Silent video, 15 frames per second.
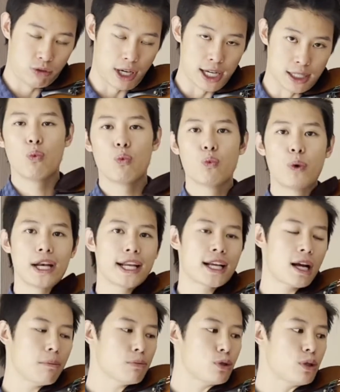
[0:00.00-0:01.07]
Right? When it
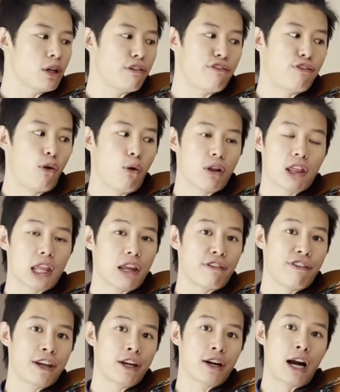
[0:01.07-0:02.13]
comes to the fourth
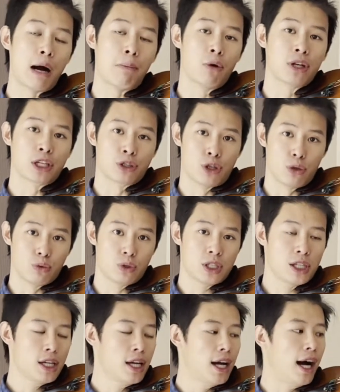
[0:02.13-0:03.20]
finger harmonic note,
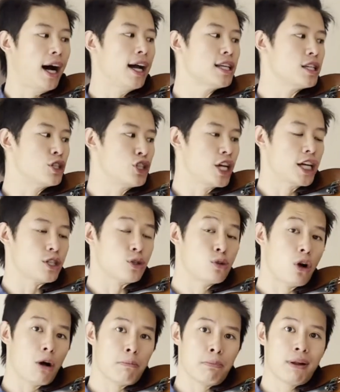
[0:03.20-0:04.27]
I suggest
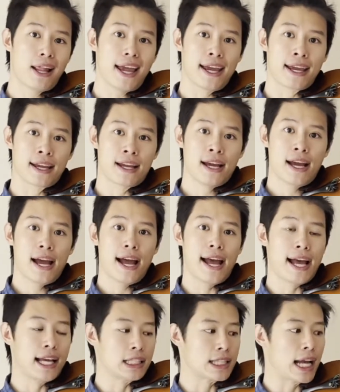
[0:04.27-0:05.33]
not playing
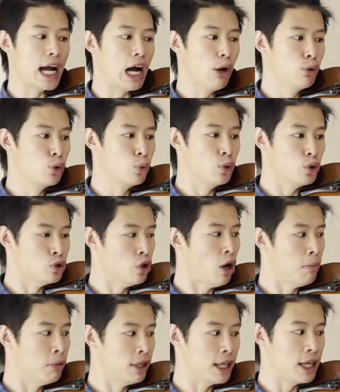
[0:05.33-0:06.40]
as how you would
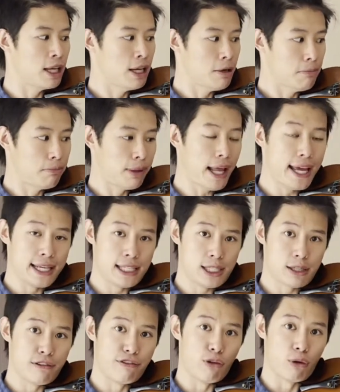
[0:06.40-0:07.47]
normally
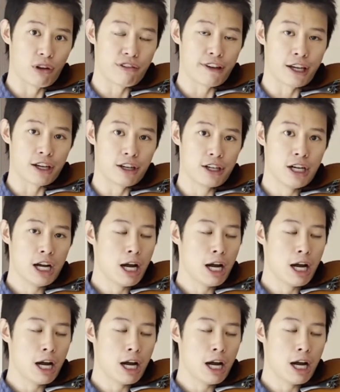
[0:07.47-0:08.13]
place the fourth finger,